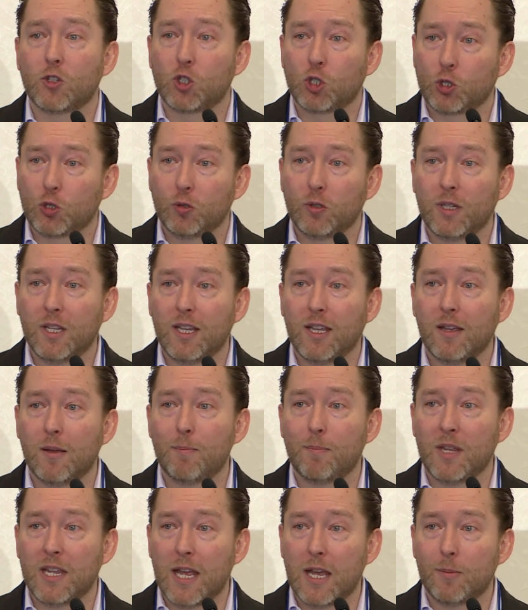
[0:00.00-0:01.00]
truly
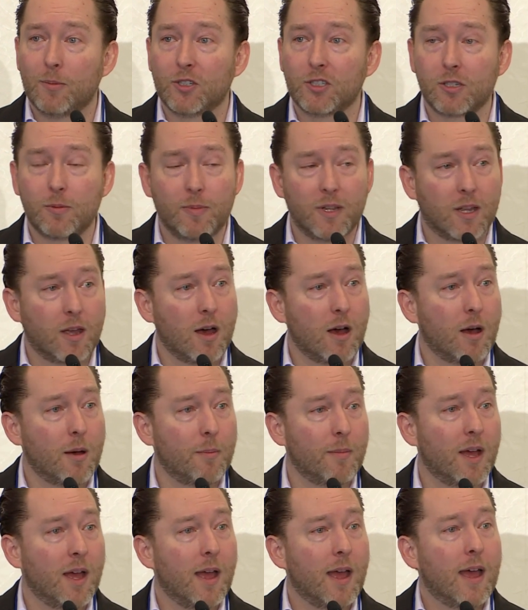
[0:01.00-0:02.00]
be able to
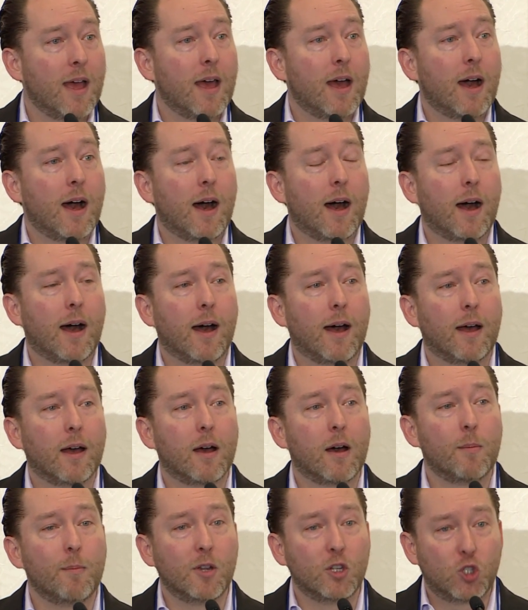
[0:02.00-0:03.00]
become
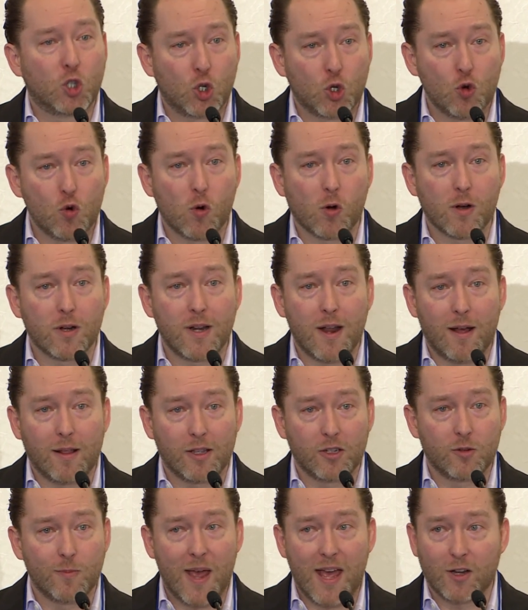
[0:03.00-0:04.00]
a mature
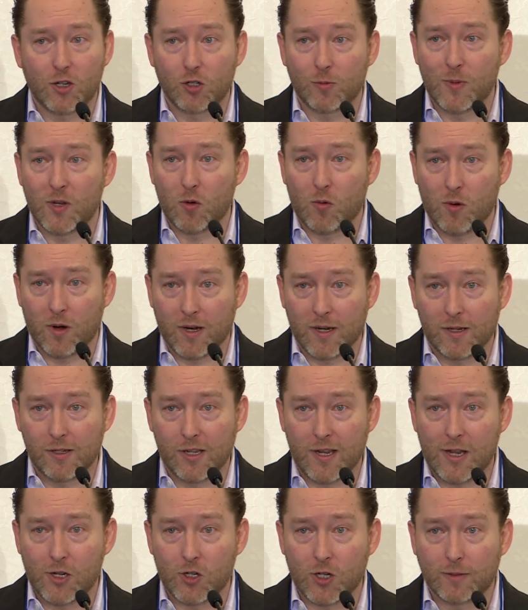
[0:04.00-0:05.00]
knowledge management
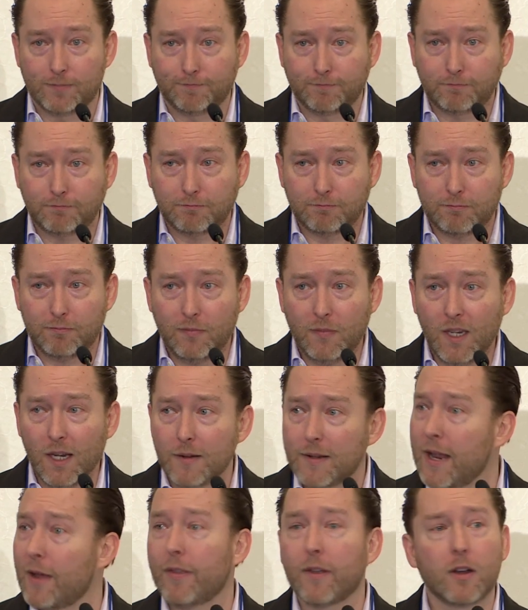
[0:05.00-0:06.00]
organization.
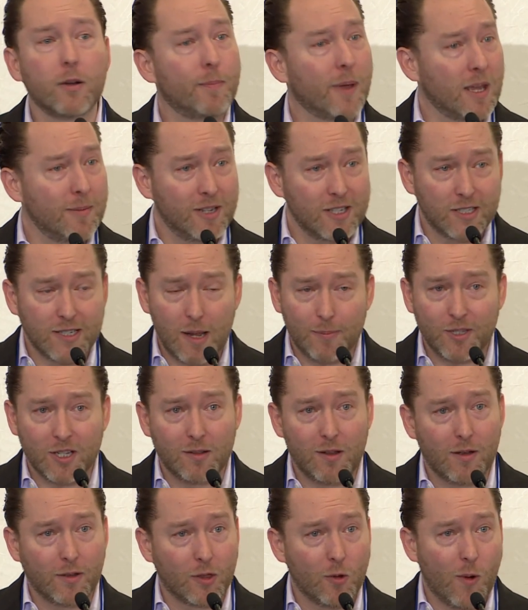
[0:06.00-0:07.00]
Now, there are baby steps
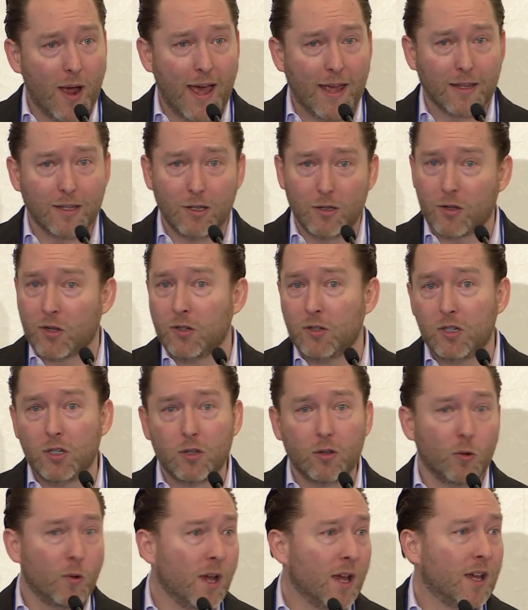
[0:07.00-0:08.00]
along the way. You can
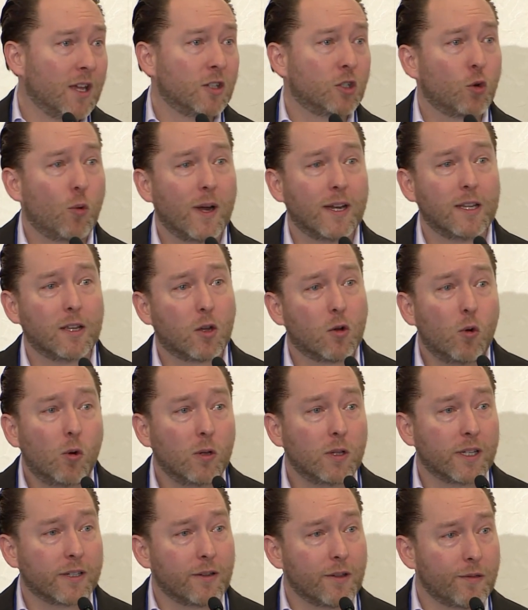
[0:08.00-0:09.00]
do 20 cool
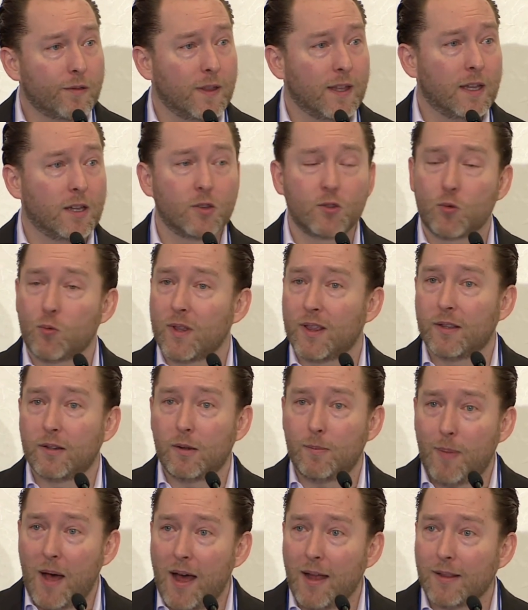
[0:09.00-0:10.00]
little things with little
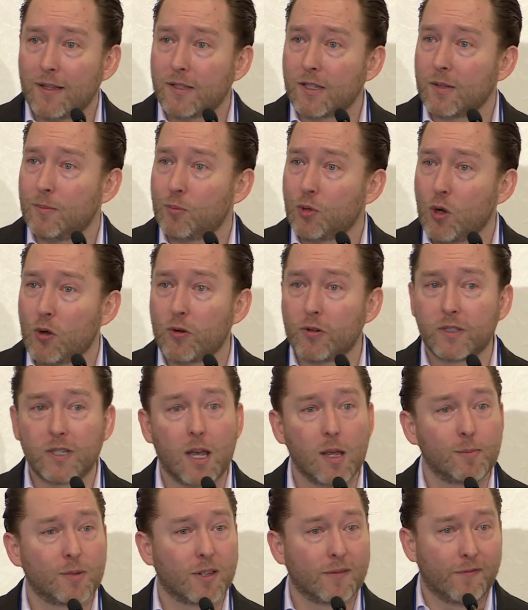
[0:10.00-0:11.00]
pilots and
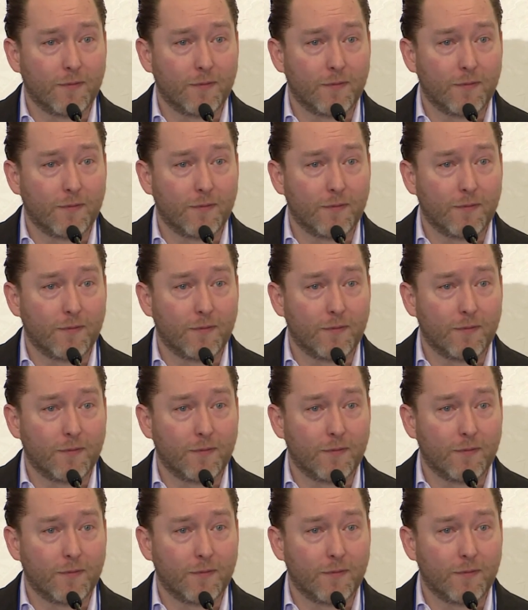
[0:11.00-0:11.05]
prototypes